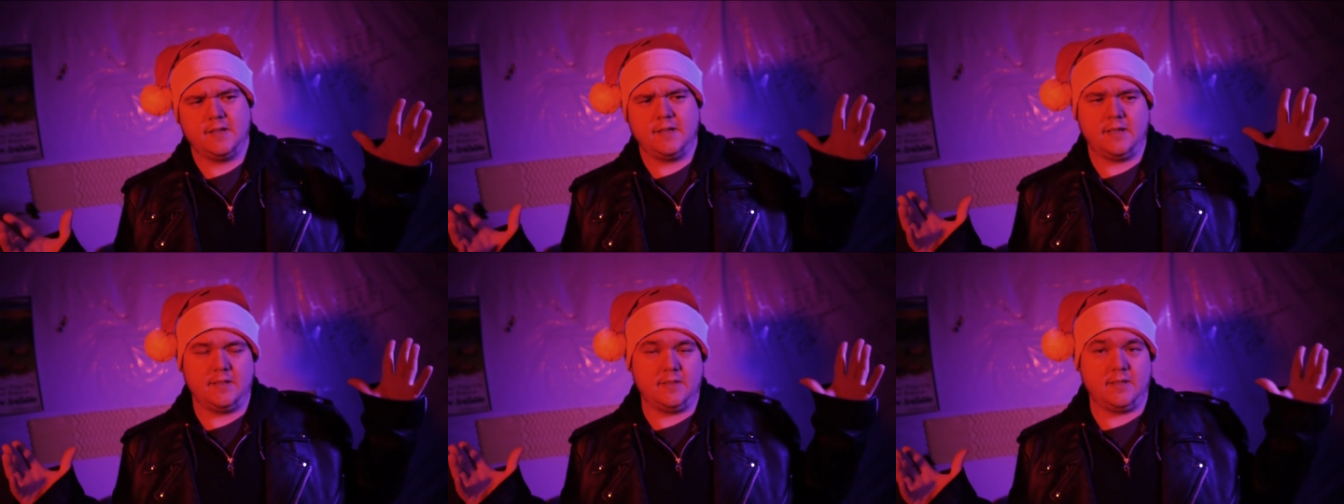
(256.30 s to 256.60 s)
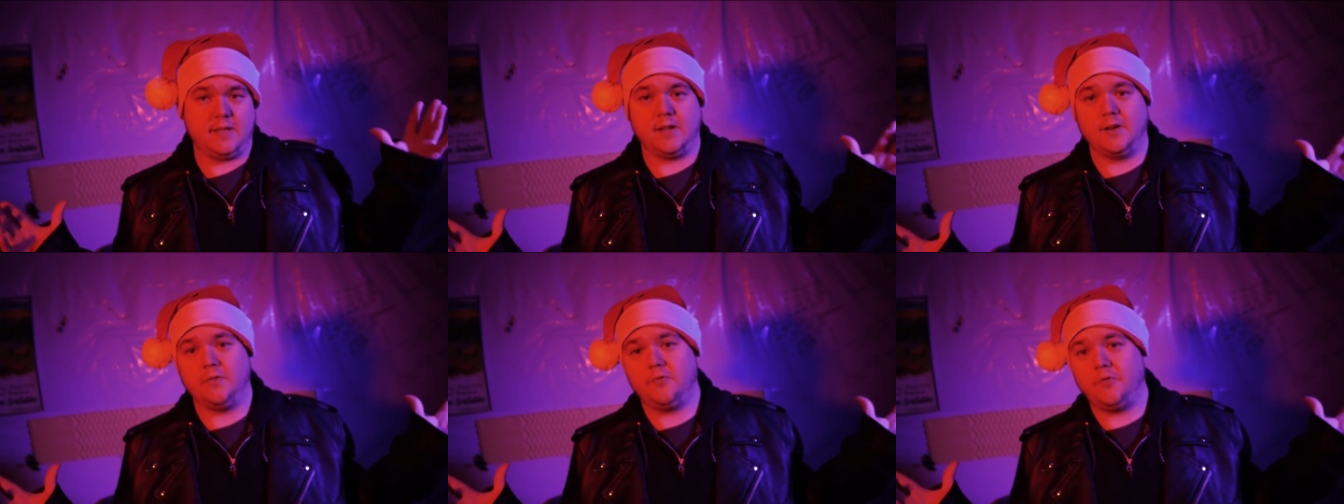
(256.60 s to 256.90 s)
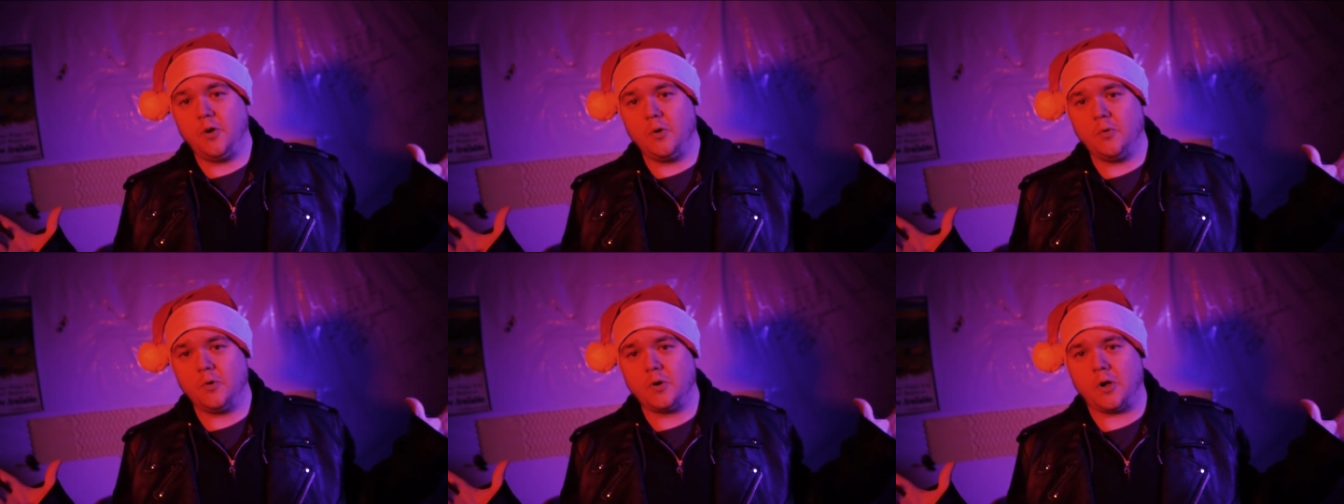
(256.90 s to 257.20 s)
and they get a
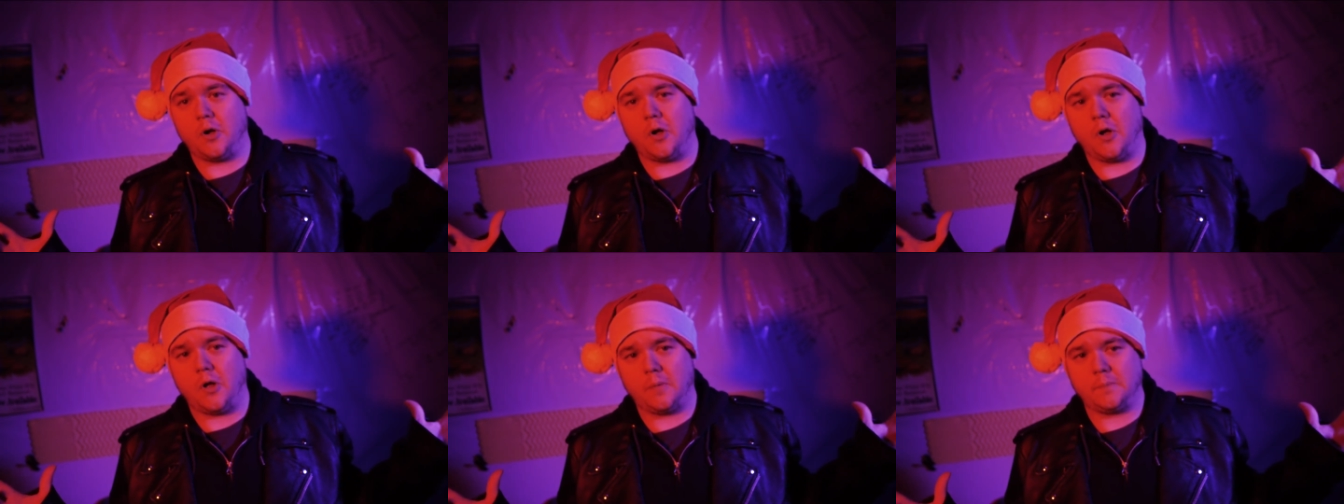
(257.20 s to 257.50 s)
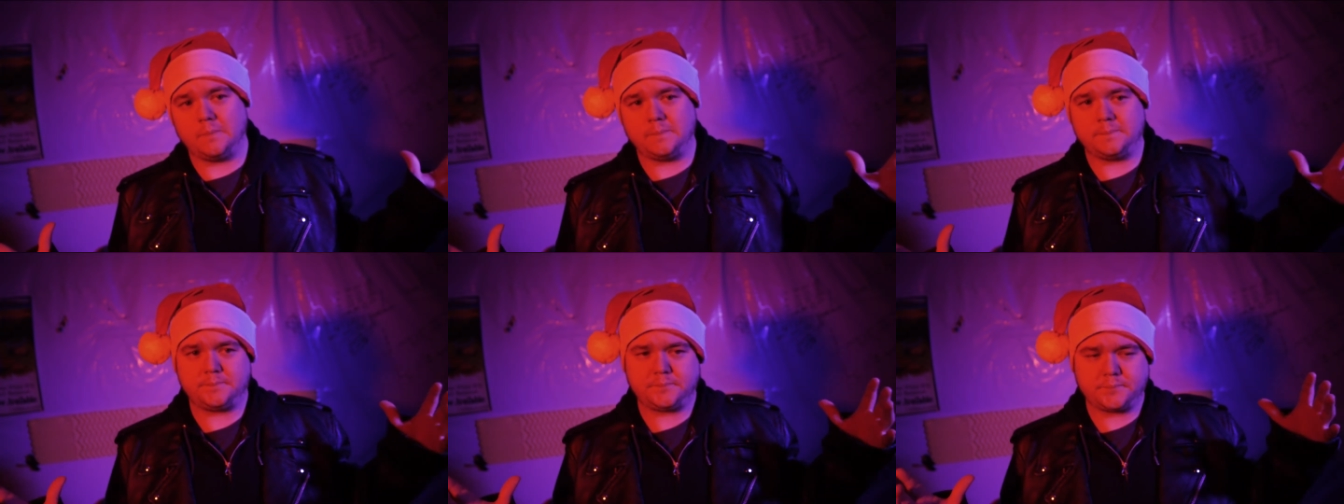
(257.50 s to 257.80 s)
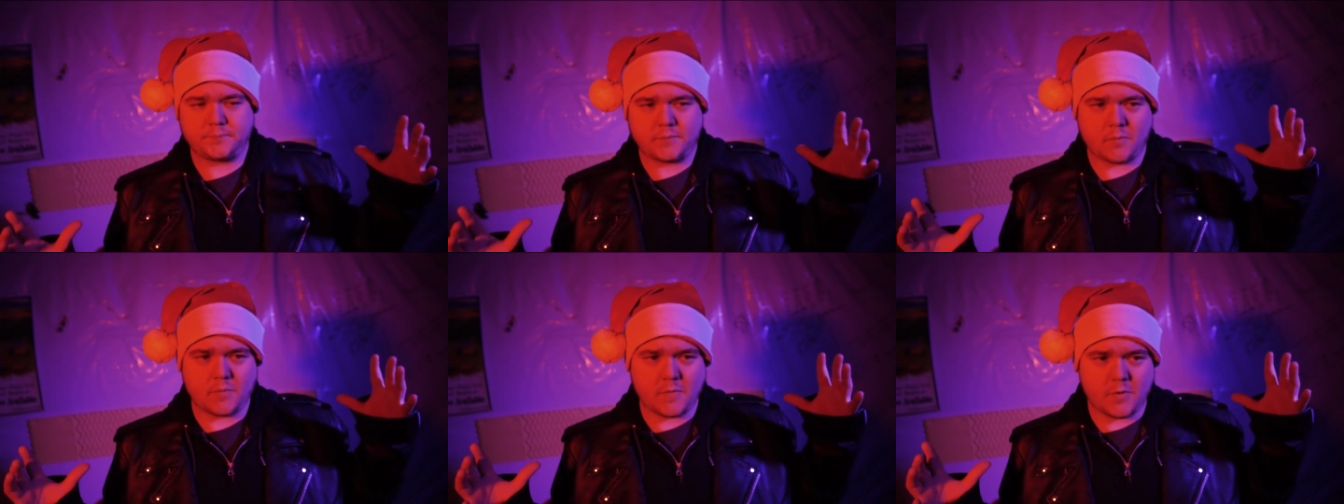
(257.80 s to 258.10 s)
phone call.
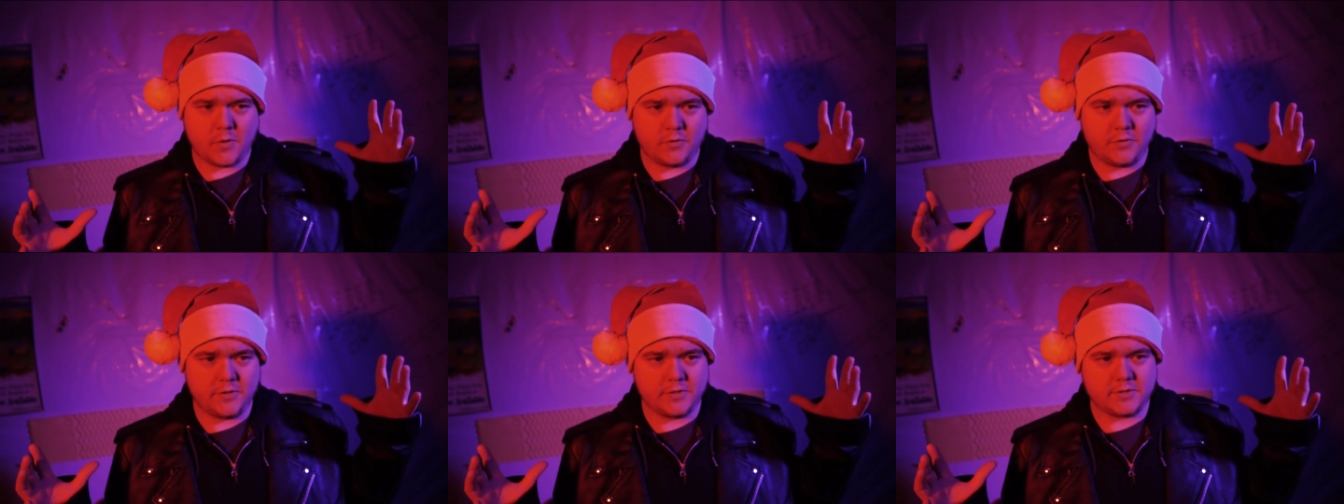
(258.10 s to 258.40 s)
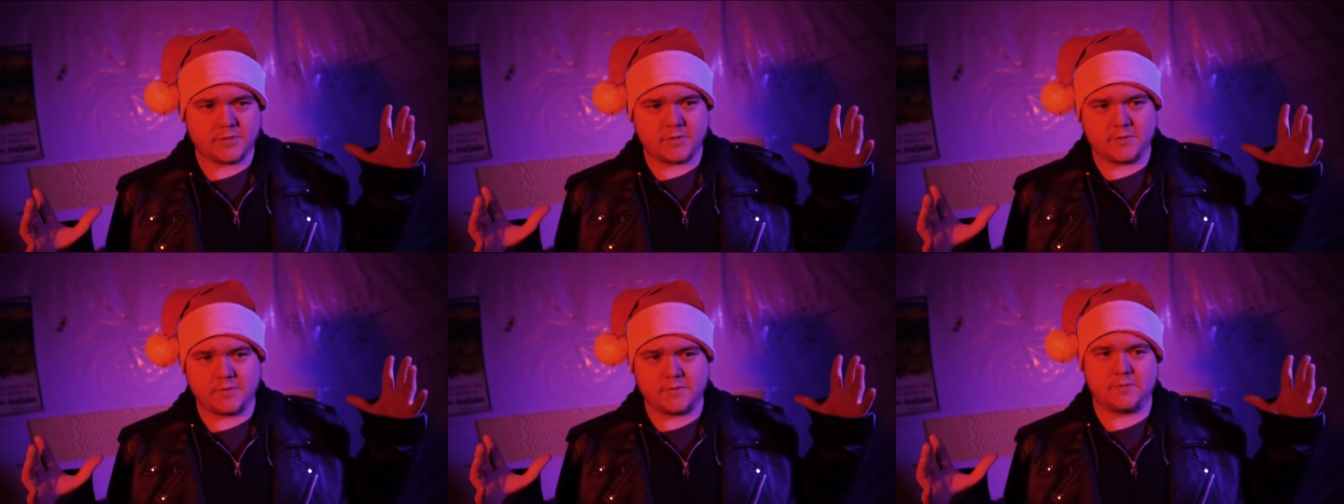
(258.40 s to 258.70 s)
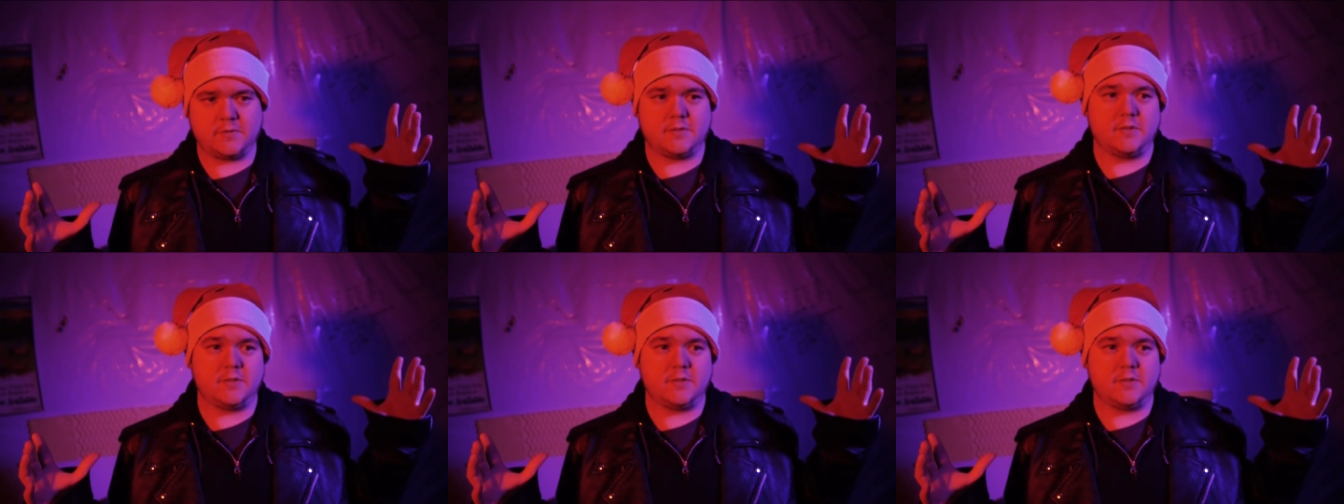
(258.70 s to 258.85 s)
You know, this,